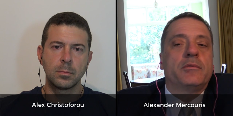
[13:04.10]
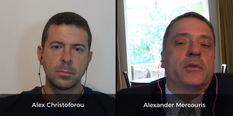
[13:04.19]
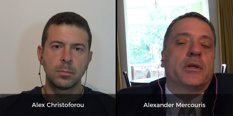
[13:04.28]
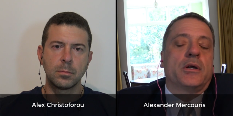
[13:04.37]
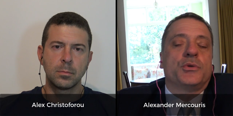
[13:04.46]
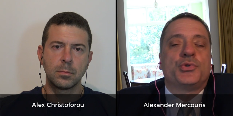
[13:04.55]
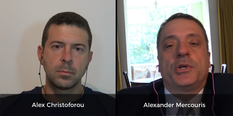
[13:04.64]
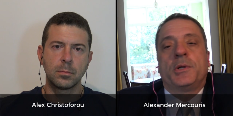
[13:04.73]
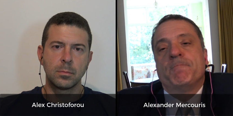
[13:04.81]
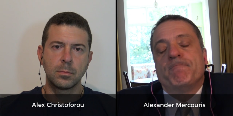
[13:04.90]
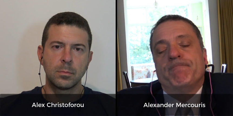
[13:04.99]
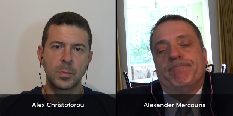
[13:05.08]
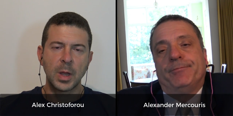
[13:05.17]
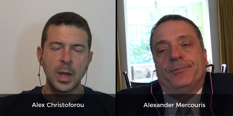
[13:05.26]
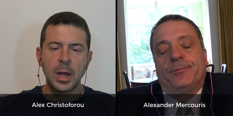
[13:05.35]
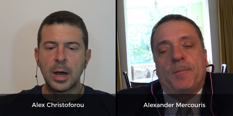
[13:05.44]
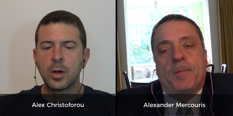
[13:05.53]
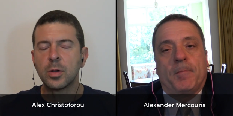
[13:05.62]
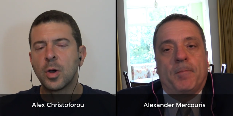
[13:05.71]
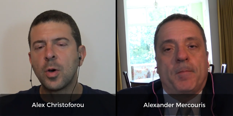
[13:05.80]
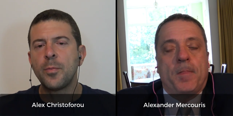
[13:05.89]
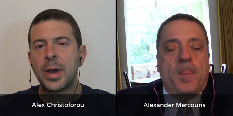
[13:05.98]
Speaker 1: over the country.
Speaker 2: Now,
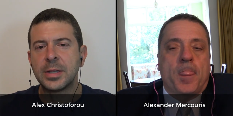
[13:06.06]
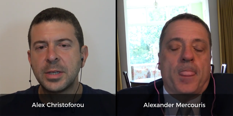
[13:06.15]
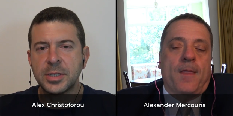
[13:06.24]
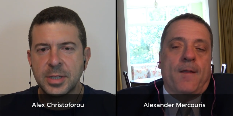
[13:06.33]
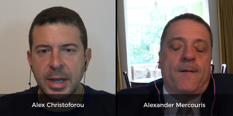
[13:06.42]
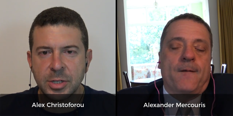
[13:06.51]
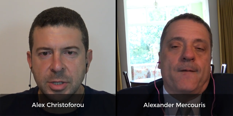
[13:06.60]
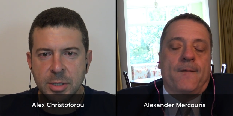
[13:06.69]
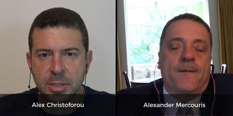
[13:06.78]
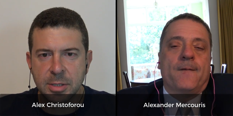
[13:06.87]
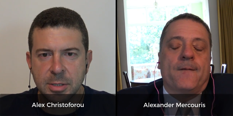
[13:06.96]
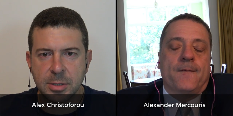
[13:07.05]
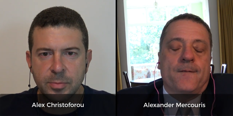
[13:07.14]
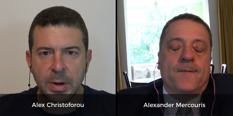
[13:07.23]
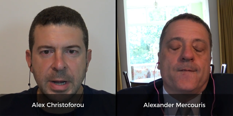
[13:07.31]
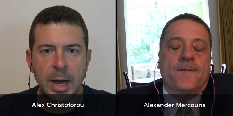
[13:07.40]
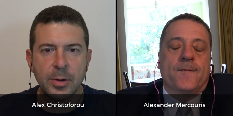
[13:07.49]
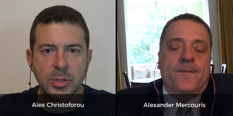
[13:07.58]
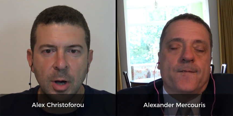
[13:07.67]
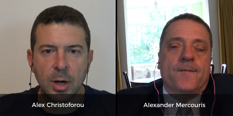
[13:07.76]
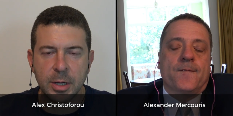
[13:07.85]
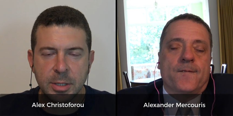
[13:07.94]
going back to the sanctions, right now it's
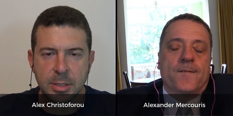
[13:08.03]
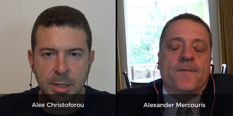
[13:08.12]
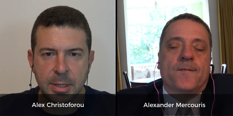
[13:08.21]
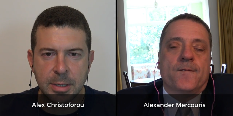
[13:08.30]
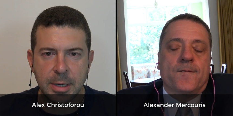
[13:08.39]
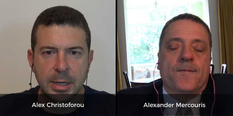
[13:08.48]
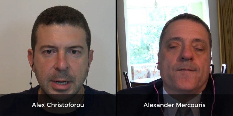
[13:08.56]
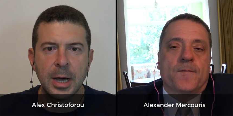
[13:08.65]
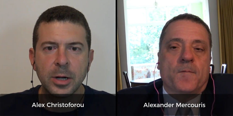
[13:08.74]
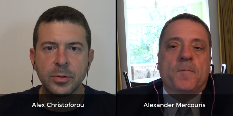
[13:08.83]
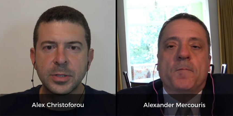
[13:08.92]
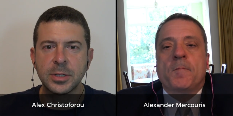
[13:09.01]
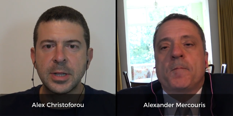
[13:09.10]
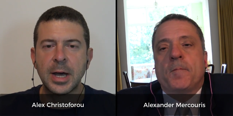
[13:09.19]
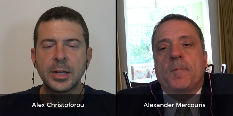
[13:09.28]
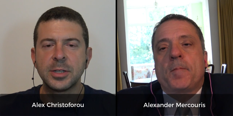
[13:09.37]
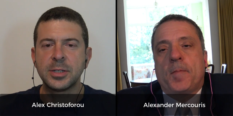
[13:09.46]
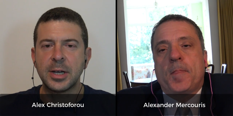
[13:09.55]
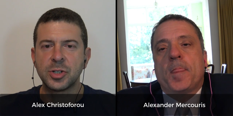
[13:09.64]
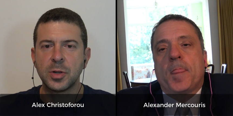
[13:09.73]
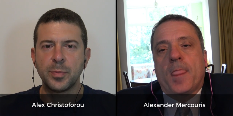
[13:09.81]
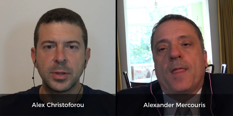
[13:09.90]
August and Congress is not in
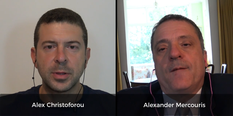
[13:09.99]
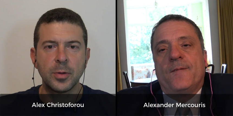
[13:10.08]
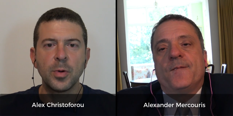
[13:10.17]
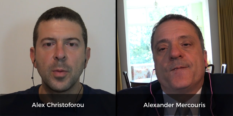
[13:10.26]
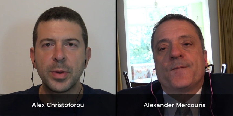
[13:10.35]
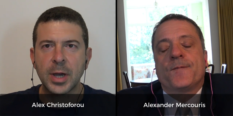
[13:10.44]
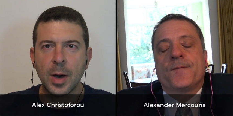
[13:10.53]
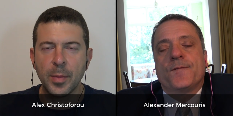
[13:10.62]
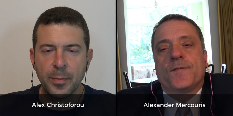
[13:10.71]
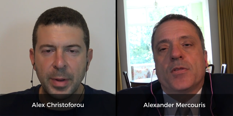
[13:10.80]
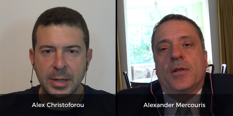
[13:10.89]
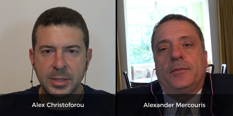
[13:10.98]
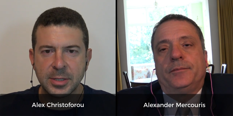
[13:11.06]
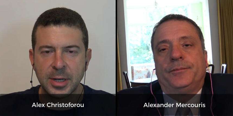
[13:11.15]
session, but they will be coming back to